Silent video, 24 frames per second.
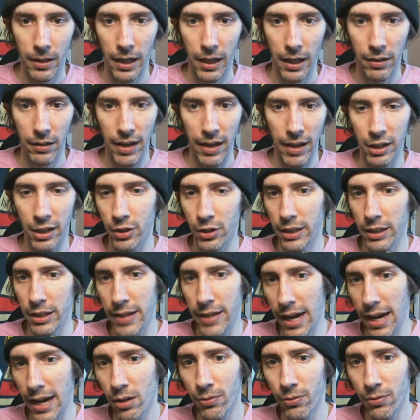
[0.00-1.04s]
it's actually
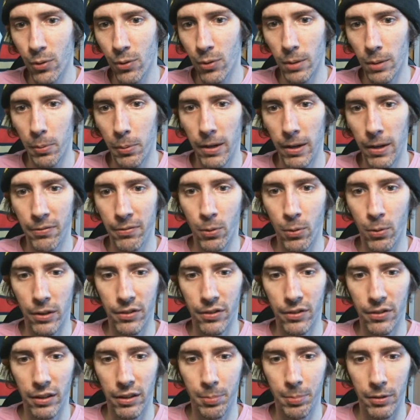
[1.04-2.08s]
down four point four
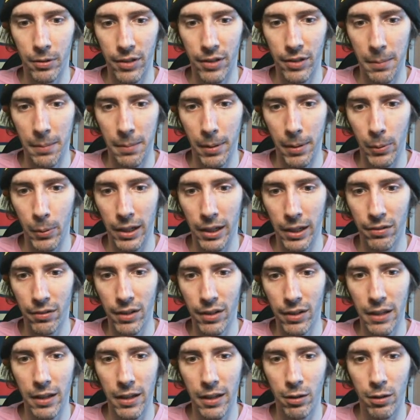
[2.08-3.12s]
six percent, but we can
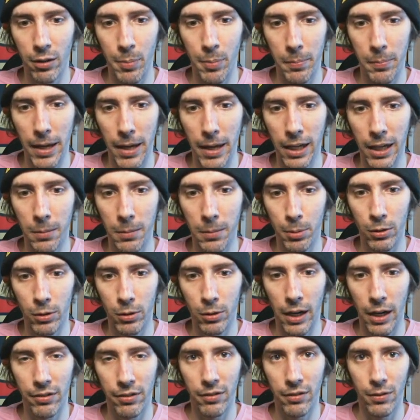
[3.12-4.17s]
see that it's been making a
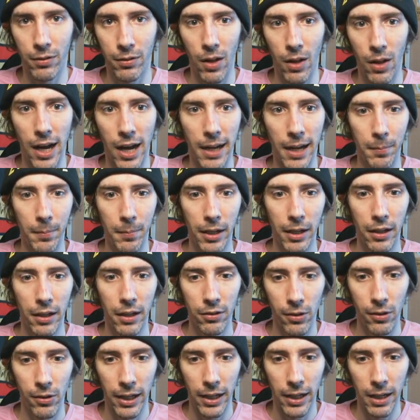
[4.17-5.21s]
progressive climb.
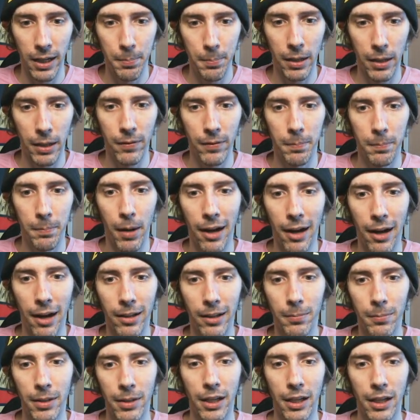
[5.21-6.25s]
So it hit a bit of a
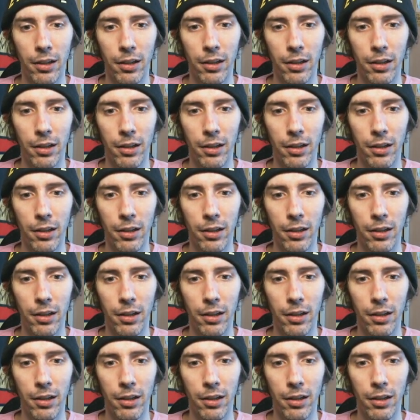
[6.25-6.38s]
bottom.